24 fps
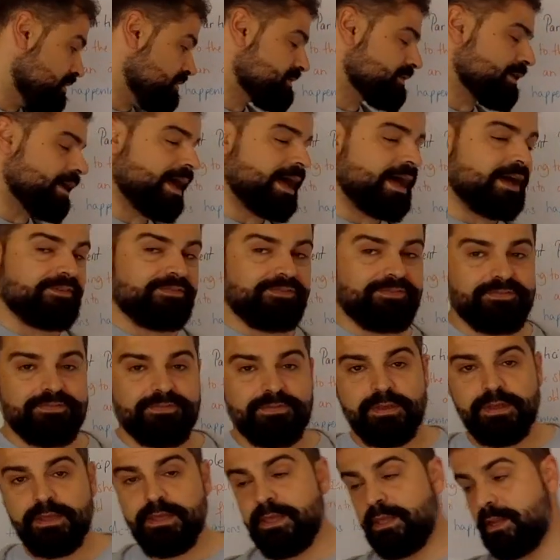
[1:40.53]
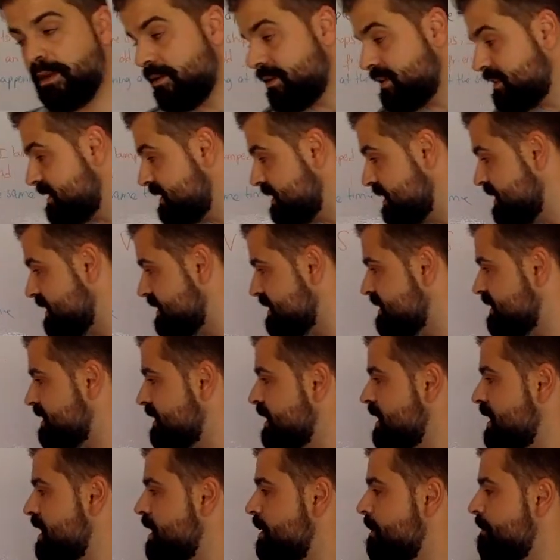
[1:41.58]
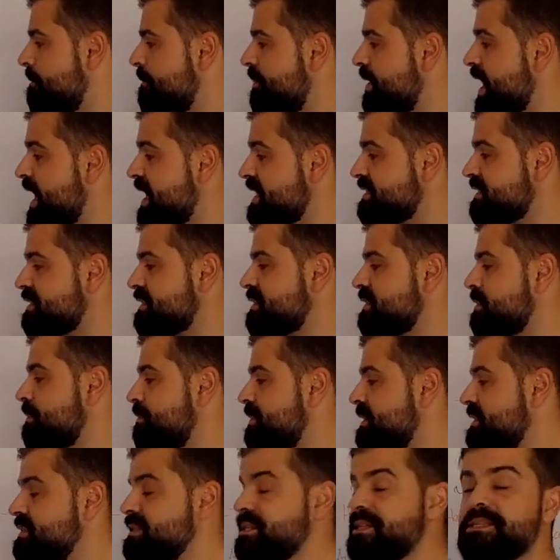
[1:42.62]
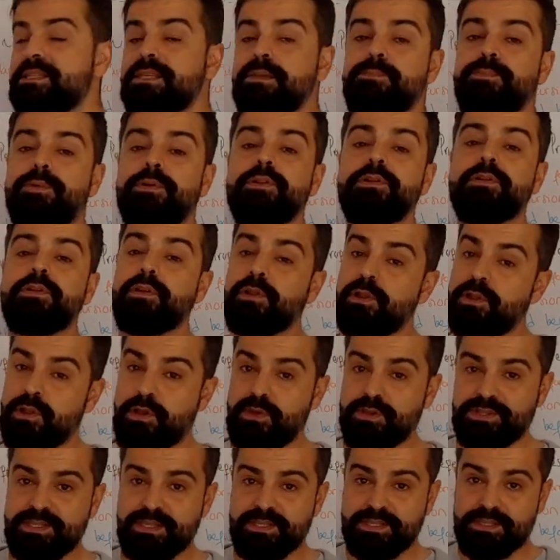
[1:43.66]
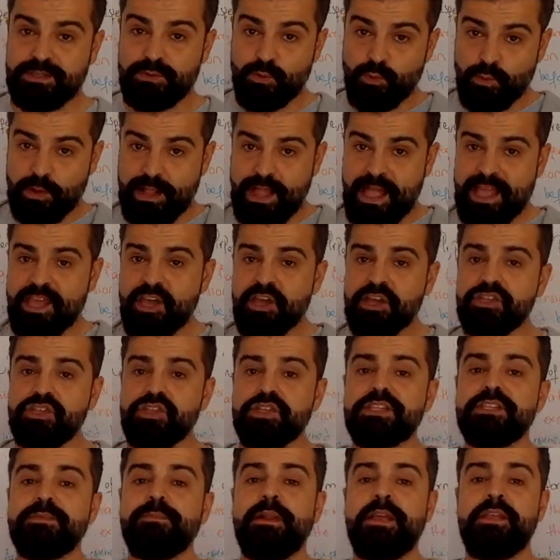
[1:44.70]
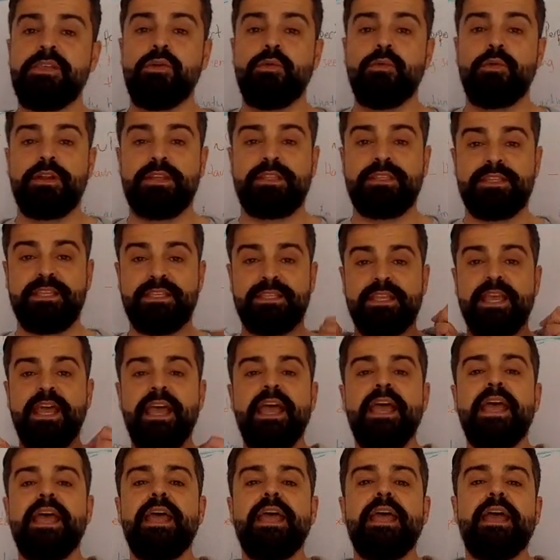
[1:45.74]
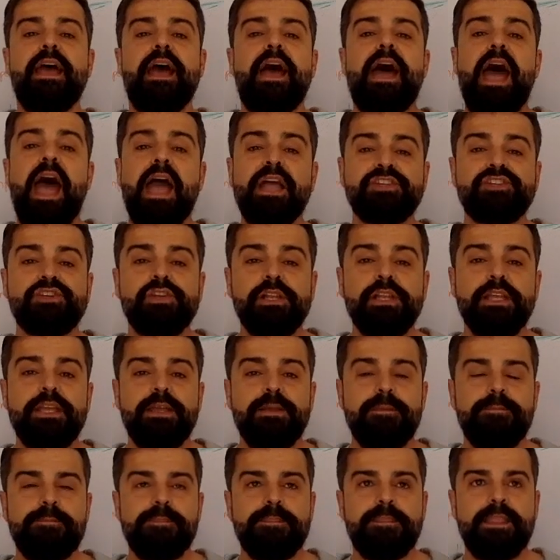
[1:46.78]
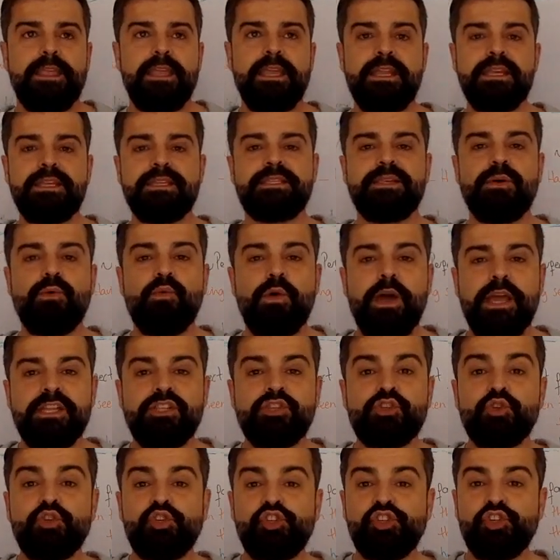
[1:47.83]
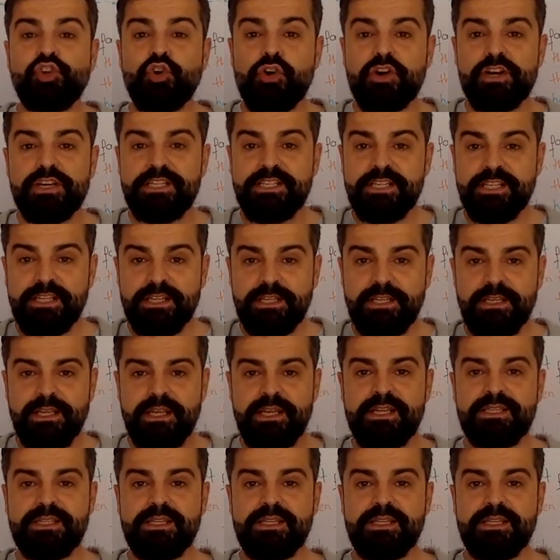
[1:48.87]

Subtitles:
also have, here it is, past participle clauses. Well, I'm going to explain you what it is. Actually, it is a way to shorten